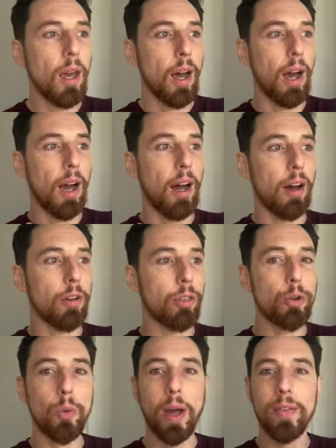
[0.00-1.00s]

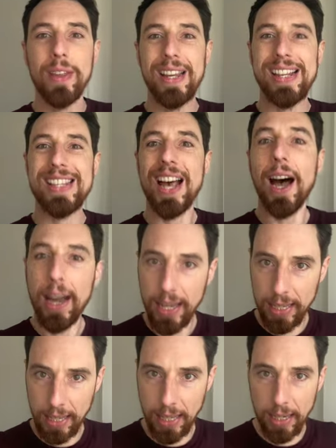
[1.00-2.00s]
throughout the entire
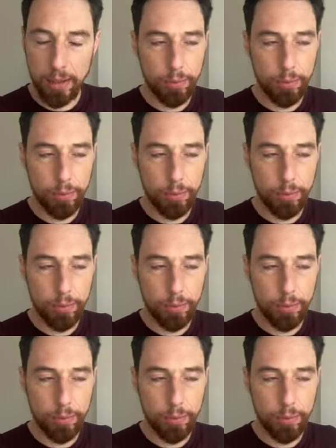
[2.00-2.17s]
year,